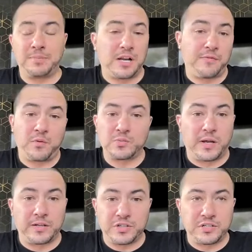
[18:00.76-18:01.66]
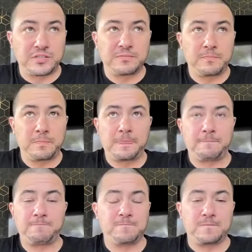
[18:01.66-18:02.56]
input everyone's wallet address.
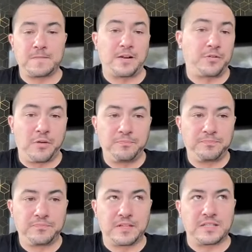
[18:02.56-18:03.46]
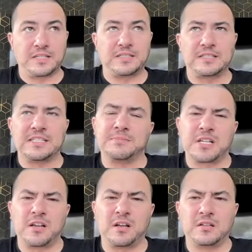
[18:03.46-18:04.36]
I don't know. It seems
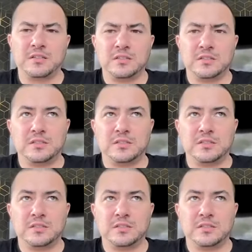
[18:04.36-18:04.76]
like a